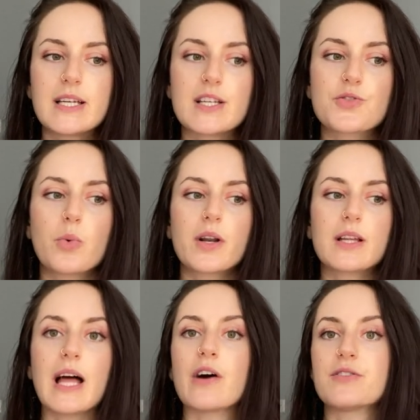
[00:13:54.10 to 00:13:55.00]
is what
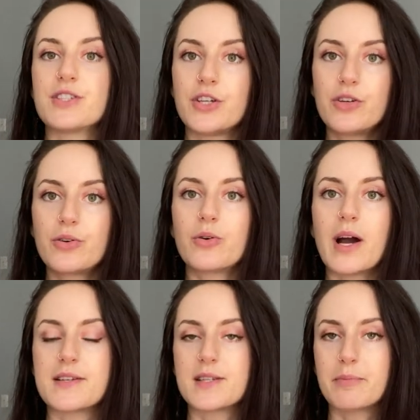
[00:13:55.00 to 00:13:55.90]
allows you
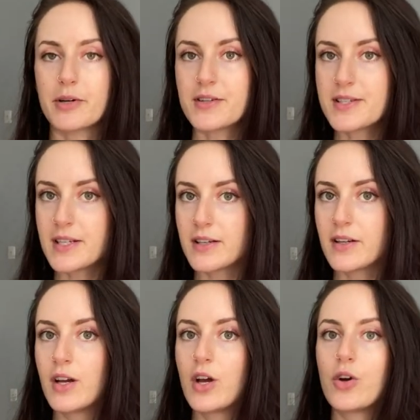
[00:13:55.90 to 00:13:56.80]
as the
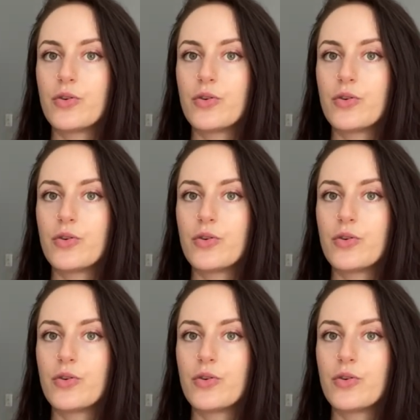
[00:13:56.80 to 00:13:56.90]
person